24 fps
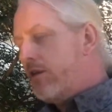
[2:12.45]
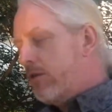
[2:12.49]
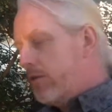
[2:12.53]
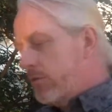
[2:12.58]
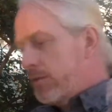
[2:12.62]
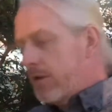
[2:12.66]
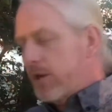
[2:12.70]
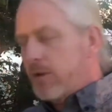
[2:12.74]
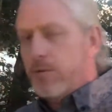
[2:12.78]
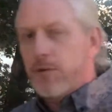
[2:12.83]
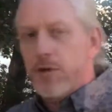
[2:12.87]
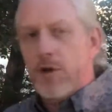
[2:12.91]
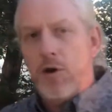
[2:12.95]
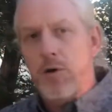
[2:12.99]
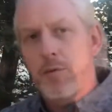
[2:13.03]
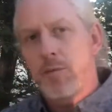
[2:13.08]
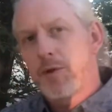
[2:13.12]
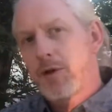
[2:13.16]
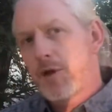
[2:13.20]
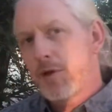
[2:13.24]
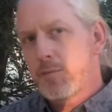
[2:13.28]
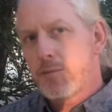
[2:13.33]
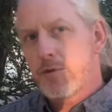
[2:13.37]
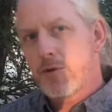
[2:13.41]
You'll be able to
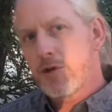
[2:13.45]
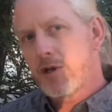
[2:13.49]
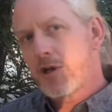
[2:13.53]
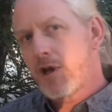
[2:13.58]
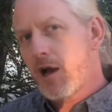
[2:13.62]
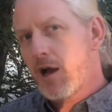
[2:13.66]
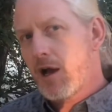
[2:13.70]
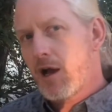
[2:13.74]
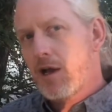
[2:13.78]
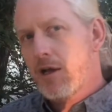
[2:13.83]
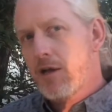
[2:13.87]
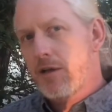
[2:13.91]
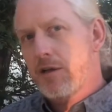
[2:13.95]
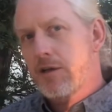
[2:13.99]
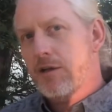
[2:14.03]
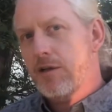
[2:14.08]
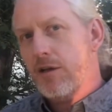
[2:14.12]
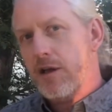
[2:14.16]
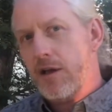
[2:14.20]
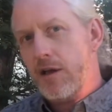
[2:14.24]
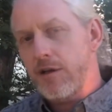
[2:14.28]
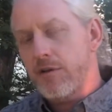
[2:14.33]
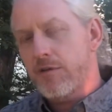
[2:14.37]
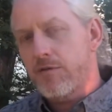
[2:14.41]
open up your guide and
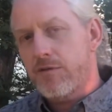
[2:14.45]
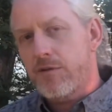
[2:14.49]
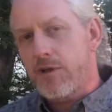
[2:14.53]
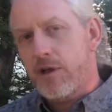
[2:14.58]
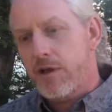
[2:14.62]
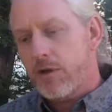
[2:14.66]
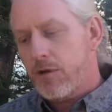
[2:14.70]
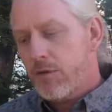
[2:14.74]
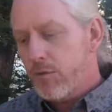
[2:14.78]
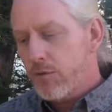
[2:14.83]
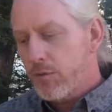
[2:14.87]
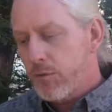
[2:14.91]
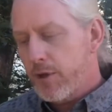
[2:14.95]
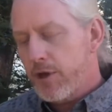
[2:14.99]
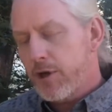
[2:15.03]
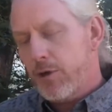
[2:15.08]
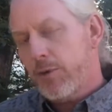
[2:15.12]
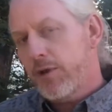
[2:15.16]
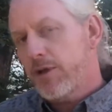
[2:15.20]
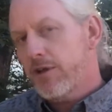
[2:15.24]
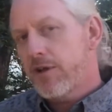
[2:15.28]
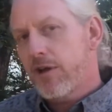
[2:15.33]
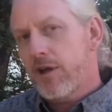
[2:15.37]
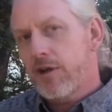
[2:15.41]
kind of like winnow
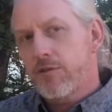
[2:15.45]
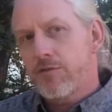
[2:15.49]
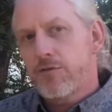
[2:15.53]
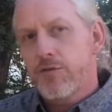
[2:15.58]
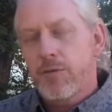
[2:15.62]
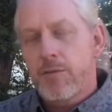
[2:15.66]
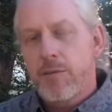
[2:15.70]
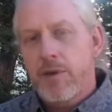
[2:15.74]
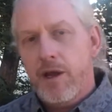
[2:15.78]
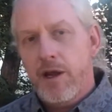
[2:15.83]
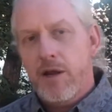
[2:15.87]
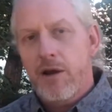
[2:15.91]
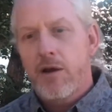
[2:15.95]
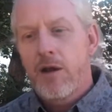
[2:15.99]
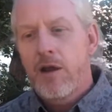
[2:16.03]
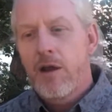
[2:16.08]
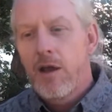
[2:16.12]
it down from there.